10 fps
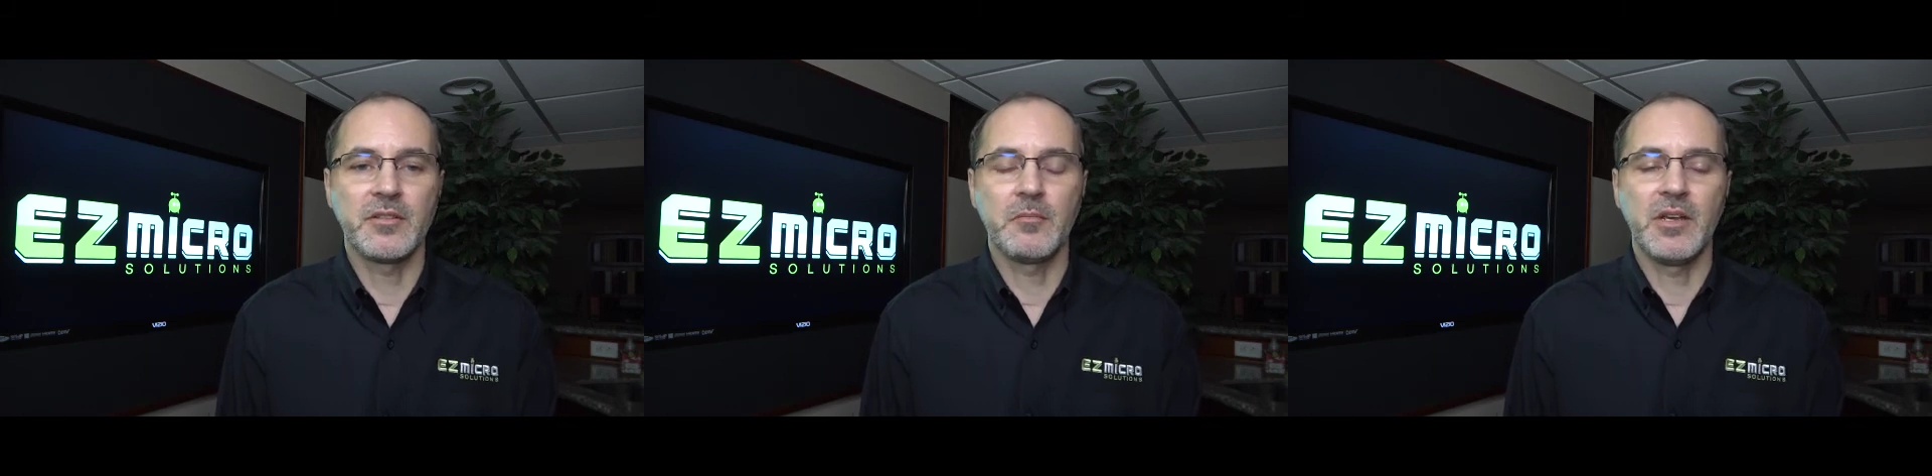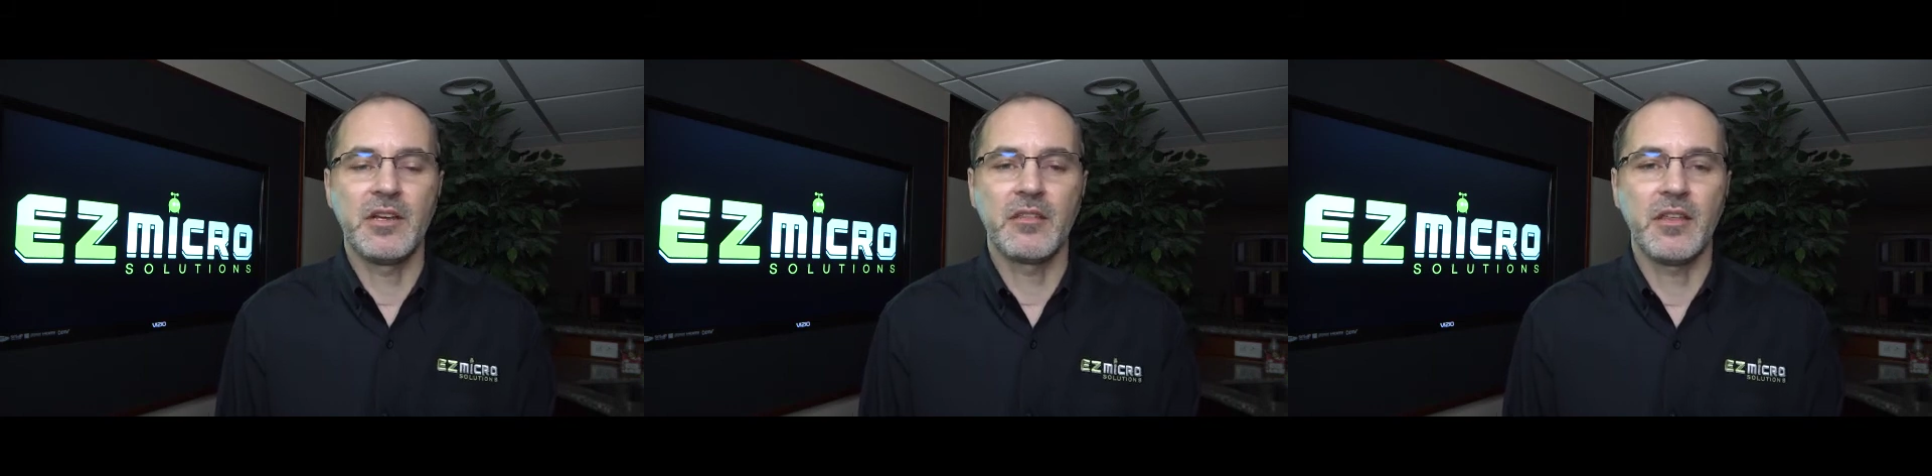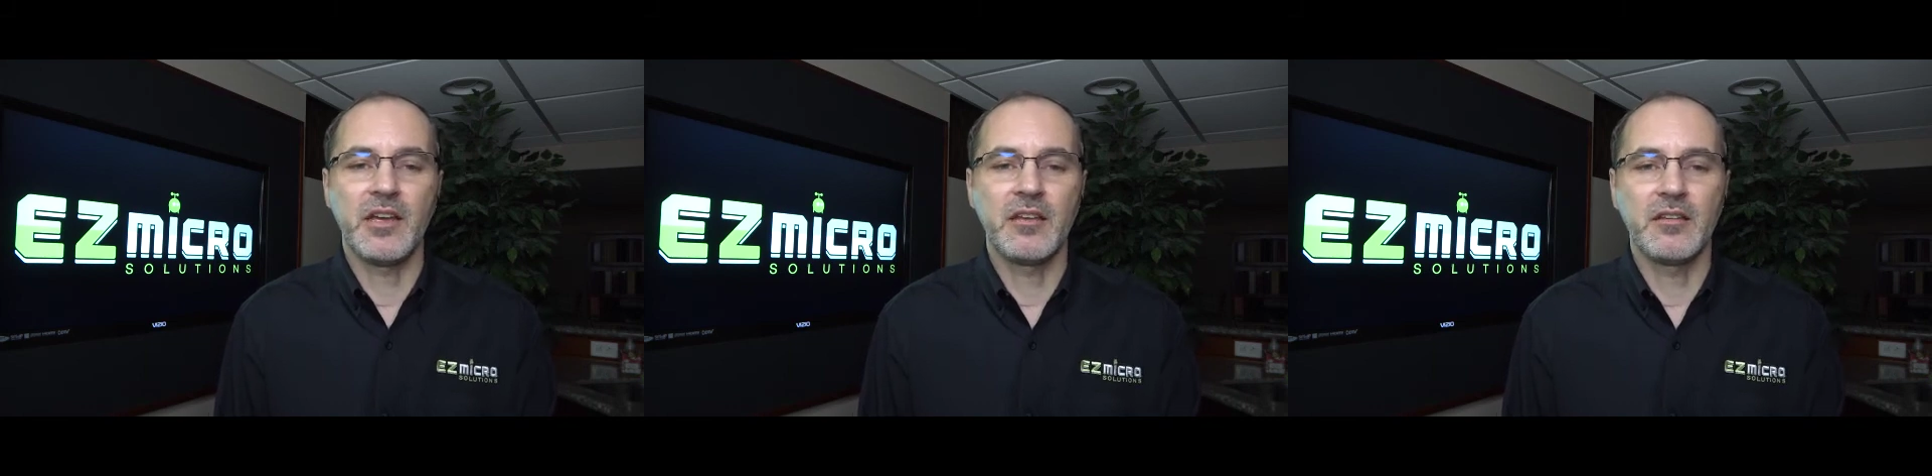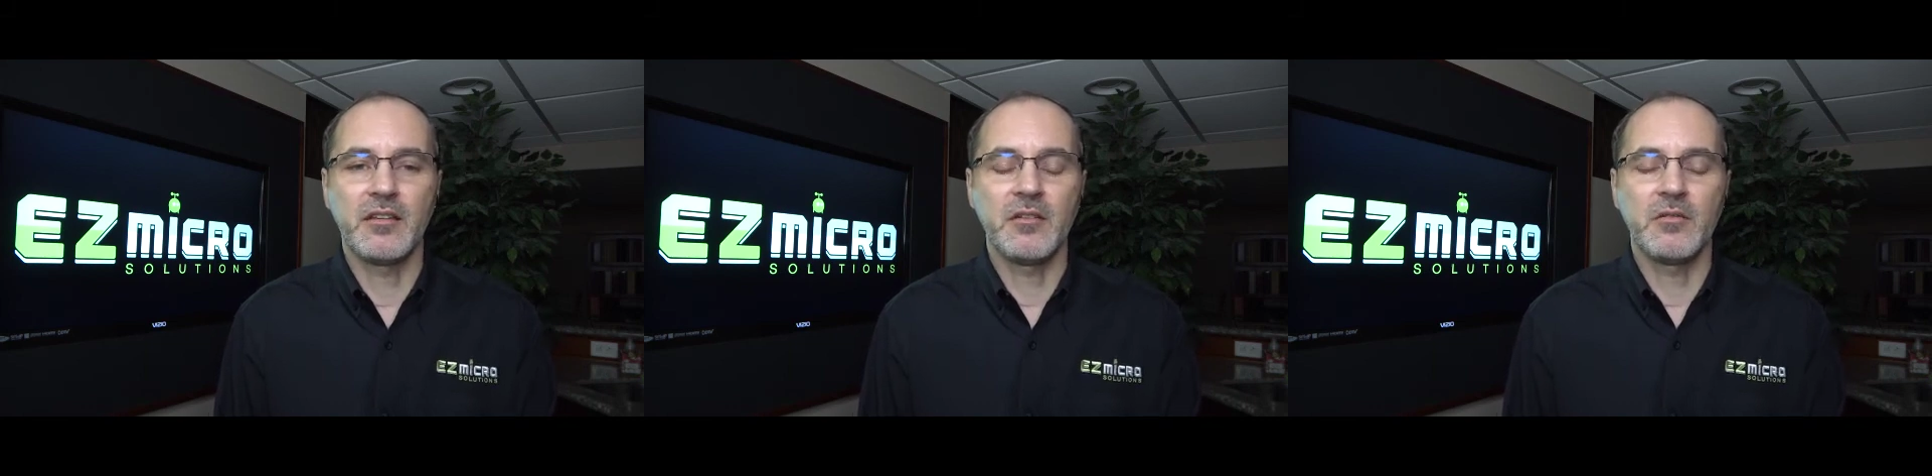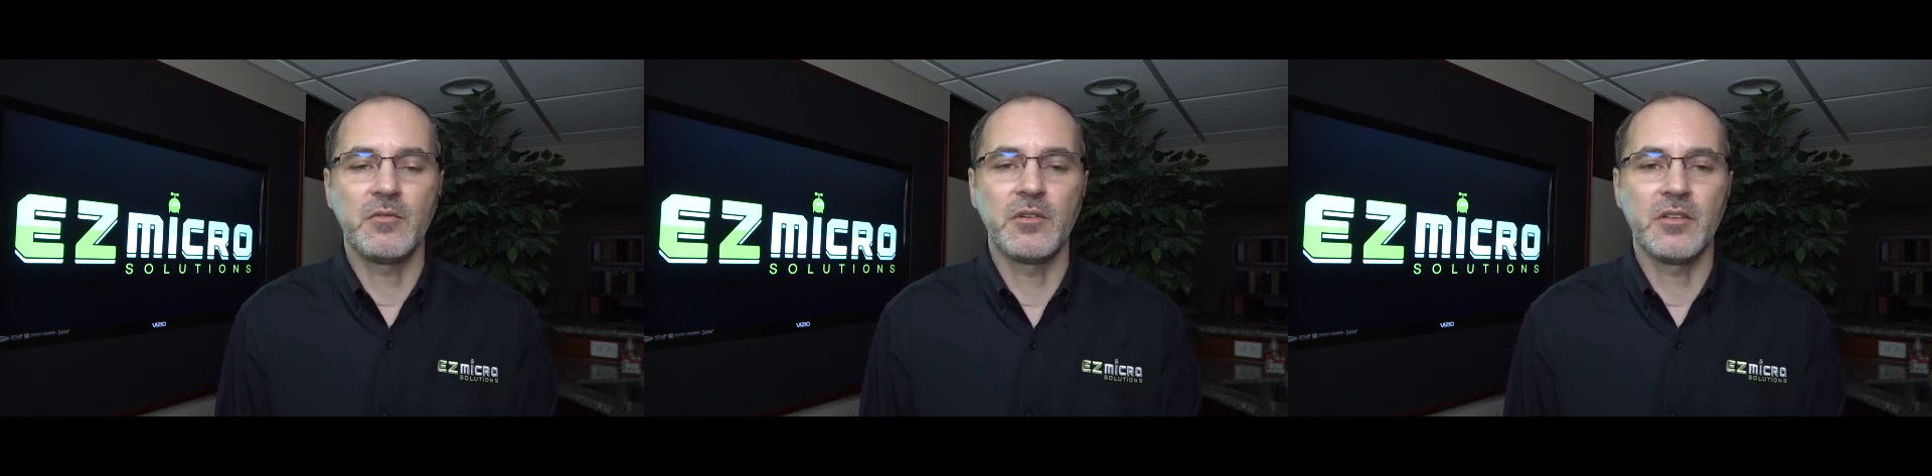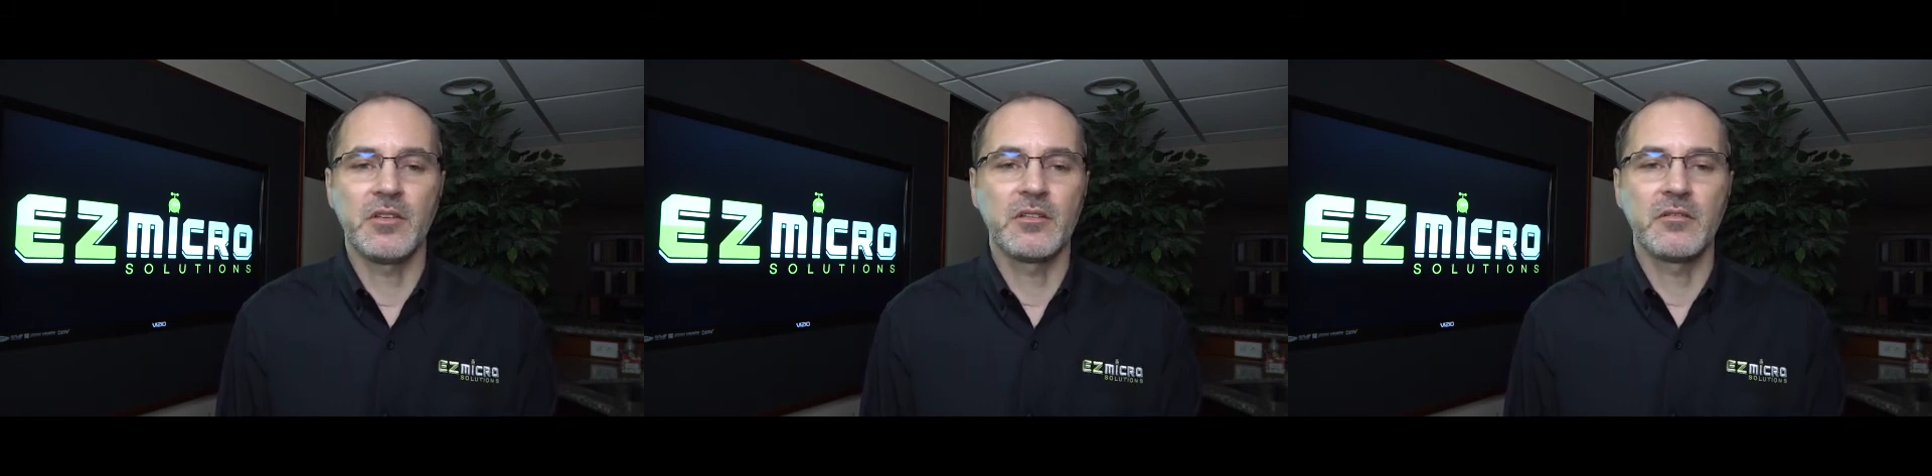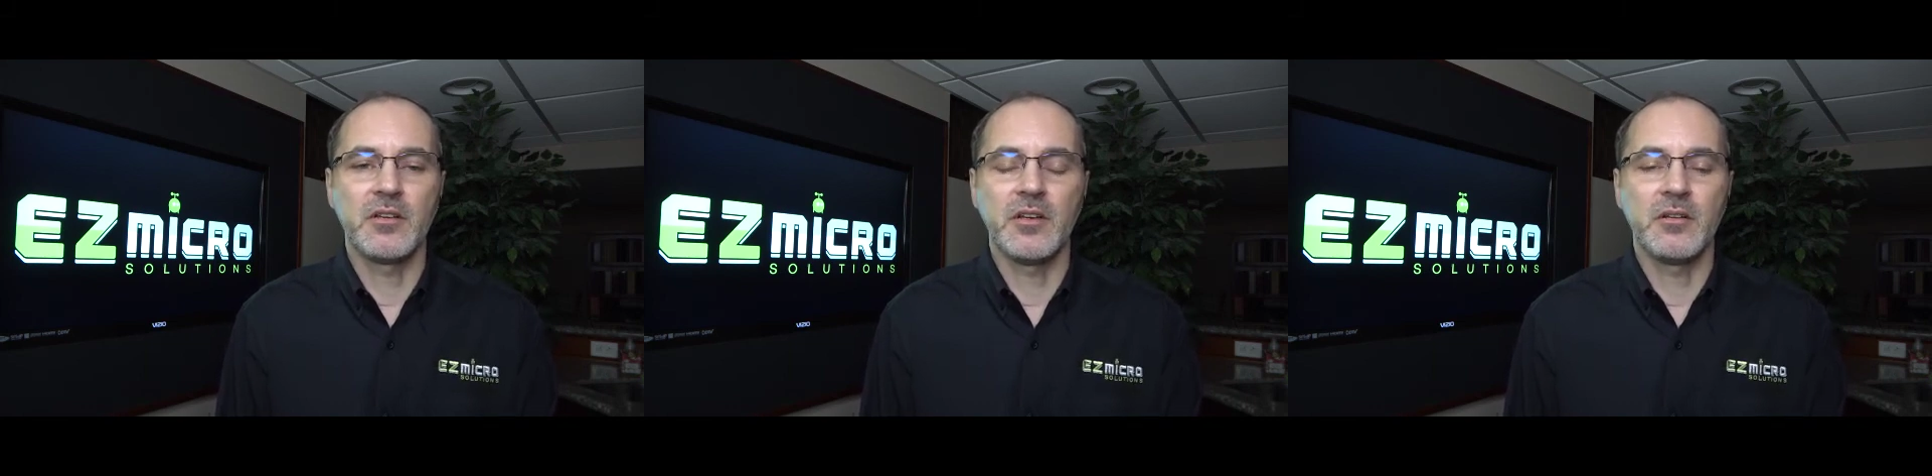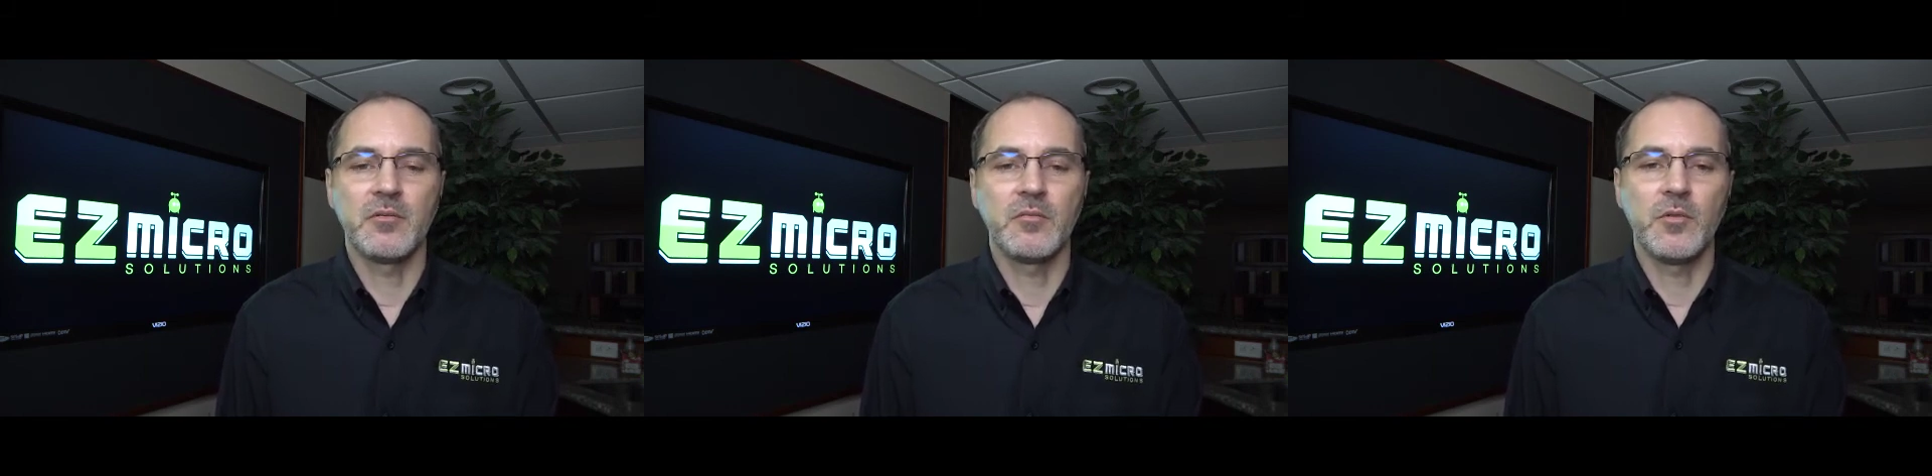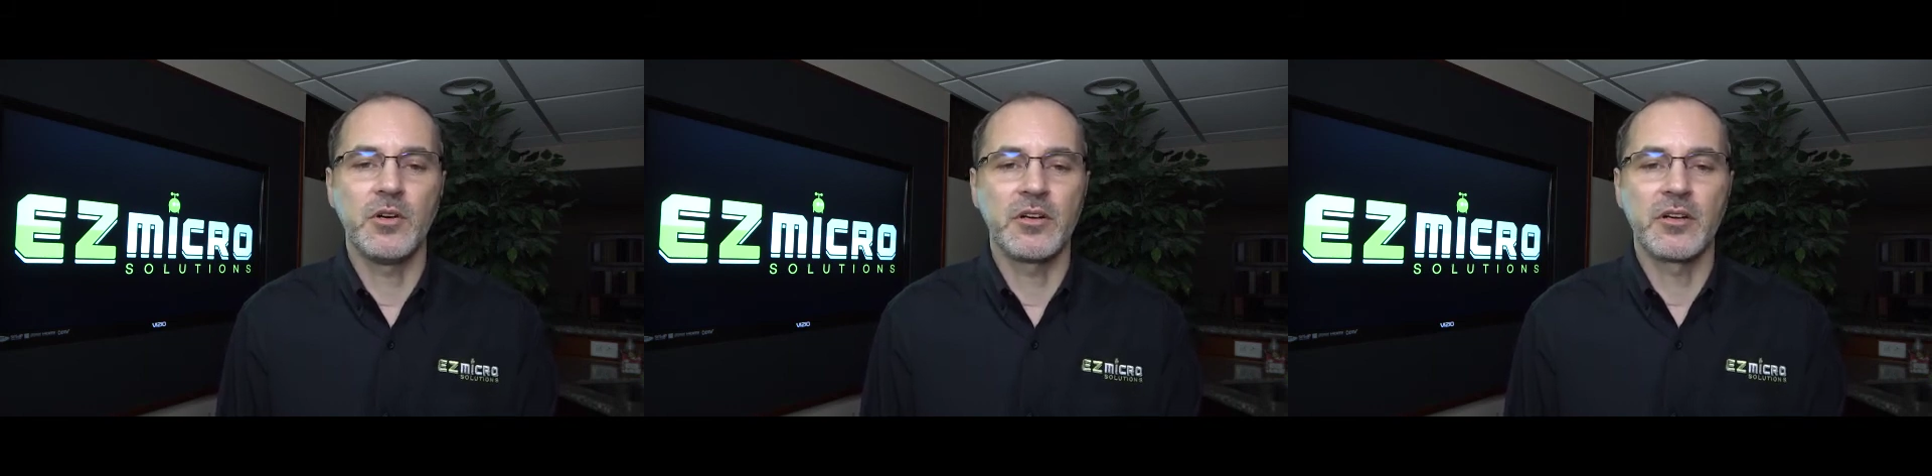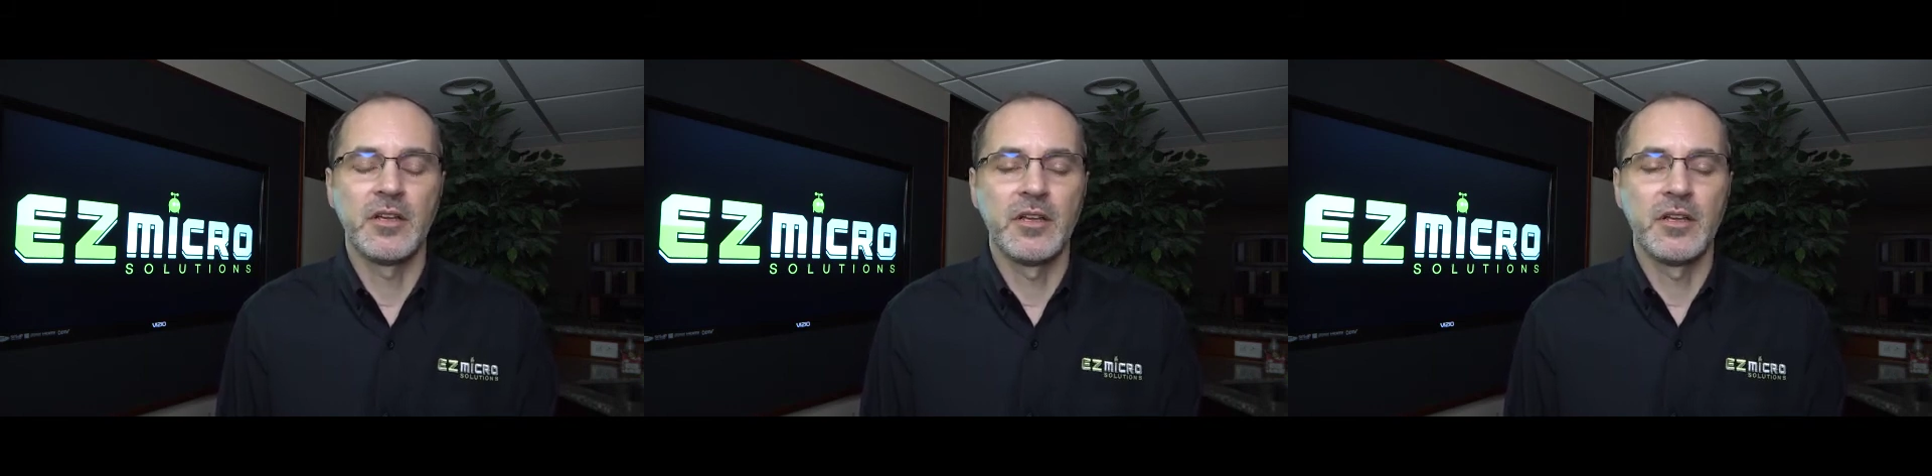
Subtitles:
to make that really work.